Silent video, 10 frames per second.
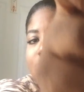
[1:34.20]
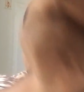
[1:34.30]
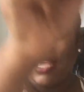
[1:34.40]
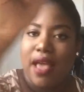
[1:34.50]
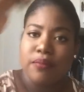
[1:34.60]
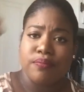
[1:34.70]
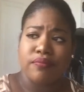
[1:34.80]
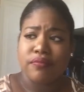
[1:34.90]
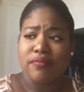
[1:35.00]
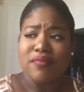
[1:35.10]
But yeah,
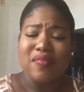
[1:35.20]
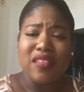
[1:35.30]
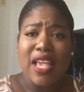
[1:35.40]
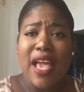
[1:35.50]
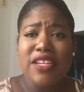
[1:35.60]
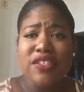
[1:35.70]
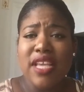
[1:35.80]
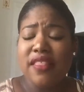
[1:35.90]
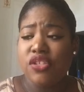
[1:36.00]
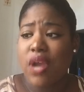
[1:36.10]
I just
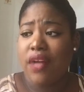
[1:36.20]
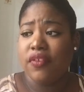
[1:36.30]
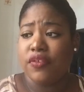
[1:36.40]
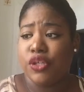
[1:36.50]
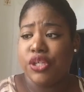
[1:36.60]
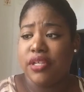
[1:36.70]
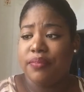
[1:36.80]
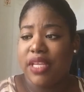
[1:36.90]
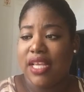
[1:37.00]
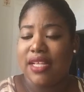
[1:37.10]
get the travel version
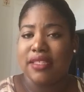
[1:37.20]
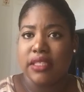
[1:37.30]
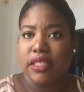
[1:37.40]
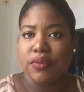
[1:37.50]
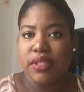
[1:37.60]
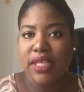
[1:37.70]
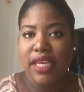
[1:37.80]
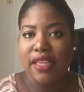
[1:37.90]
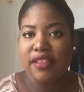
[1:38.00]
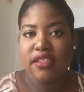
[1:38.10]
because
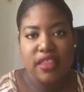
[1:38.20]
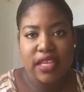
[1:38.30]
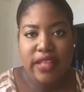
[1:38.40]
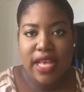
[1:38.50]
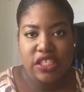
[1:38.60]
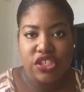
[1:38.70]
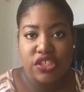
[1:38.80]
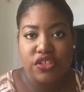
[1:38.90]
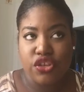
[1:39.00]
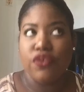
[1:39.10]
literally this thing
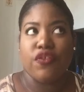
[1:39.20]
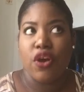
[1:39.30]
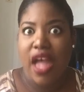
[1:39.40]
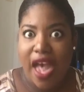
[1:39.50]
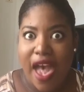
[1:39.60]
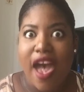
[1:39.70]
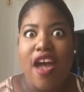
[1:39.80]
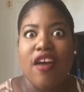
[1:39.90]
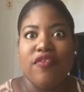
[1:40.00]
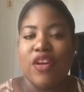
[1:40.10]
lasts you
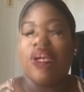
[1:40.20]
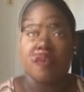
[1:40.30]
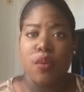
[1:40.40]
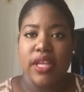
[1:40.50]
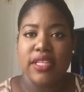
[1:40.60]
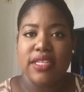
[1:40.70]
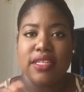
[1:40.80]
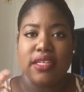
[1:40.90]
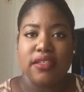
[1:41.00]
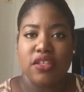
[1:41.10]
forever. I have
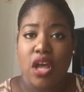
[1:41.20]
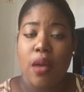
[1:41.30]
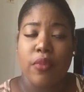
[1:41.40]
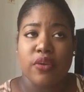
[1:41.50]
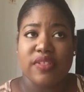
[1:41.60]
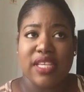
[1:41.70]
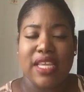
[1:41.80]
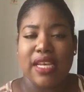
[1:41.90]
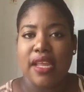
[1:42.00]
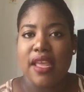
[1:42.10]
oily to combo
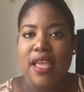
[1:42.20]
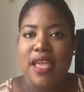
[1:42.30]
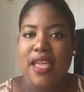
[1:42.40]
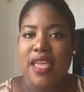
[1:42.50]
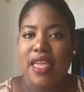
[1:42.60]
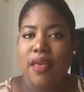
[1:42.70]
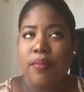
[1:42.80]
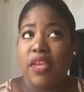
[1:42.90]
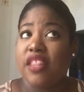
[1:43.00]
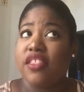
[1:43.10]
skin,
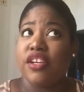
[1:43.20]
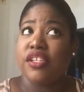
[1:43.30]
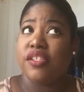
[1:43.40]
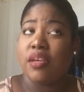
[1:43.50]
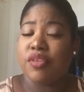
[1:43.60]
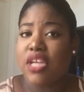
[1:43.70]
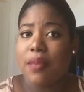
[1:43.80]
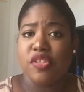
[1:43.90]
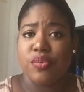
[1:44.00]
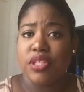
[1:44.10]
and in the
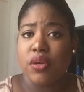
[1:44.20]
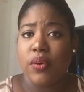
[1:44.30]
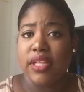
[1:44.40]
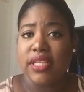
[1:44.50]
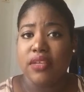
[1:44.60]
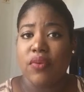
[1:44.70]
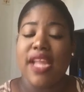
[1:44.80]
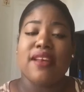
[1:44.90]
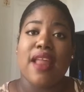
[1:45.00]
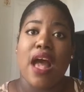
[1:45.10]
summertime is really oily.
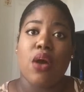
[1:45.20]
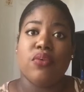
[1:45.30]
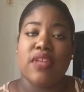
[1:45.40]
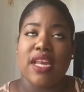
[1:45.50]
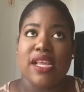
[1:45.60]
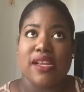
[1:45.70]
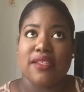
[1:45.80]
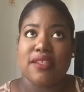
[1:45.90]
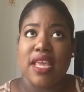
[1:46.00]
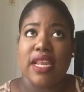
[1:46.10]
Right now that it
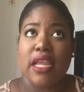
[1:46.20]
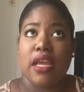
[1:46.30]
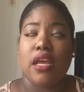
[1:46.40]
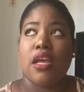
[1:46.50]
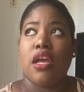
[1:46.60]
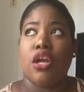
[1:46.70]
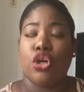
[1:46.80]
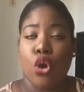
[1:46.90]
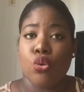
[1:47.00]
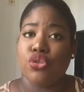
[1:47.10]
is getting
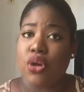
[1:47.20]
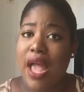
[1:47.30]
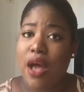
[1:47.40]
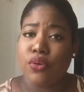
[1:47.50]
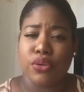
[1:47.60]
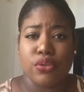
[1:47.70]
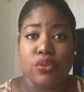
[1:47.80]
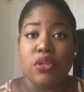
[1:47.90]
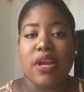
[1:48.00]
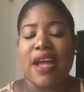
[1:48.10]
colder out or
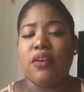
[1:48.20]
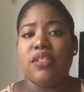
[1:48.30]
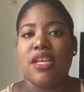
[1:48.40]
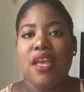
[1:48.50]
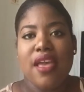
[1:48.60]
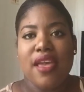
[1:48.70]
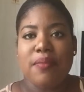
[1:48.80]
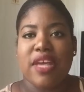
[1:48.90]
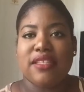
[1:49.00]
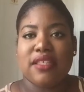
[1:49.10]
cooler out,
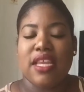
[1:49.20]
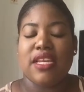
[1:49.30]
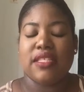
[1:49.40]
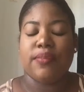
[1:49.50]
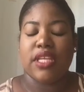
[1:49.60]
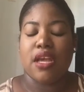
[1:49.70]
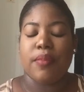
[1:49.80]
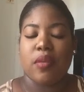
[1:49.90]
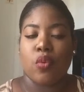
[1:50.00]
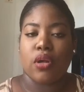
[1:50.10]
my skin is
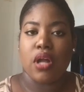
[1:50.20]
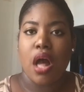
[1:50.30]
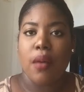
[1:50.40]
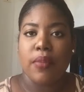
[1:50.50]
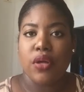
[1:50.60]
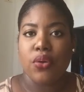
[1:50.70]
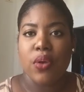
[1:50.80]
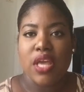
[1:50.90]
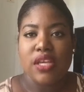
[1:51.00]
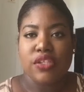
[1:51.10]
becoming more combo.
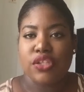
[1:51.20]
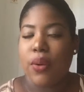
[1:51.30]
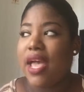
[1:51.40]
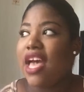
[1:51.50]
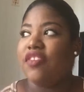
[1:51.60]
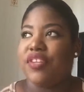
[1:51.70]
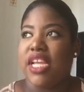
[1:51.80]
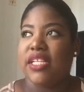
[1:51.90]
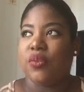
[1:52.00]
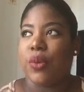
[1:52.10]
So I have
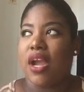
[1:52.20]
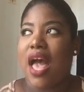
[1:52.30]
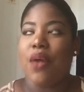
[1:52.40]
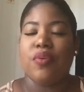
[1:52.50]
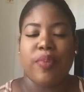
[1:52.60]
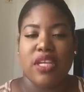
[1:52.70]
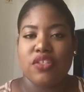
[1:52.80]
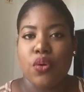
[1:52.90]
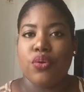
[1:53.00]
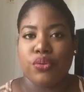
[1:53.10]
days where I would be a
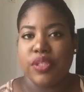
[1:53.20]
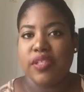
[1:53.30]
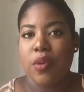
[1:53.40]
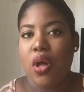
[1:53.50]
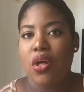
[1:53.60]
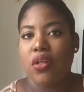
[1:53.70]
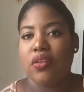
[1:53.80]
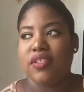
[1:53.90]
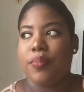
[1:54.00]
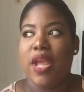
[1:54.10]
total grease
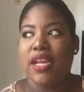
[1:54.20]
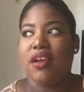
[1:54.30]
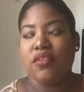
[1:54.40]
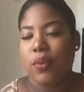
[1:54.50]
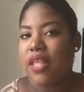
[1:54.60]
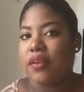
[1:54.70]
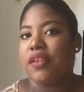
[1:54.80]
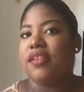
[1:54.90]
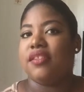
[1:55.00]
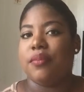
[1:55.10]
ball depending on the weather,
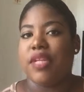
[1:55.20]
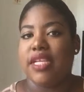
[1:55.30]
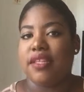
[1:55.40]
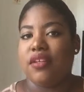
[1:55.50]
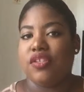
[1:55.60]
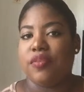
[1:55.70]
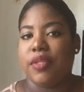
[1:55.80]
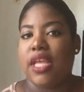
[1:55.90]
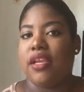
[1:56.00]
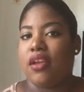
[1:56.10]
and then some days I'll just
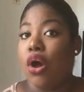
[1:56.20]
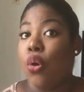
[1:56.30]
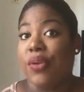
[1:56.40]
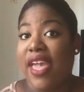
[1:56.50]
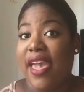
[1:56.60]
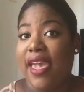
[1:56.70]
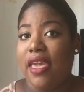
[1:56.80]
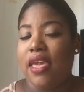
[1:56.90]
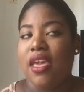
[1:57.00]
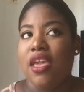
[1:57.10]
be like,
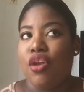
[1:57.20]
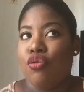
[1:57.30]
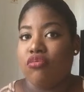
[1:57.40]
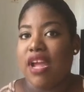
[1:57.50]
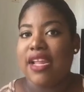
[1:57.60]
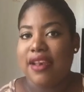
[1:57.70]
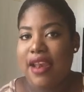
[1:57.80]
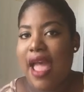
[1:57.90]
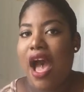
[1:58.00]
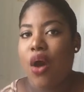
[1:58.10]
okay, right
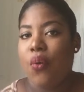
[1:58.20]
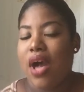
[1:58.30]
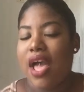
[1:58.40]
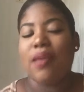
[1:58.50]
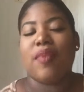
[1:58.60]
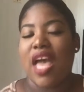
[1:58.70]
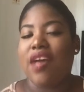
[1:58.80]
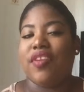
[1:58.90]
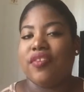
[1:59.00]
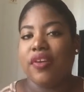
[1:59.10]
now I'm
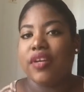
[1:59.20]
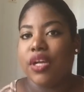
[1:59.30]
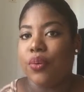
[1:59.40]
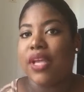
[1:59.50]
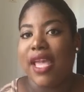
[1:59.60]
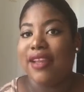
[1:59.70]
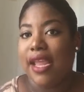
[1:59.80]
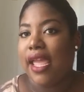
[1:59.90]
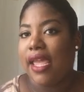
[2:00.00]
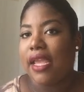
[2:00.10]
having a very okay
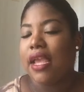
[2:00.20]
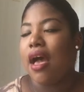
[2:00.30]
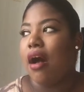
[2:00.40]
day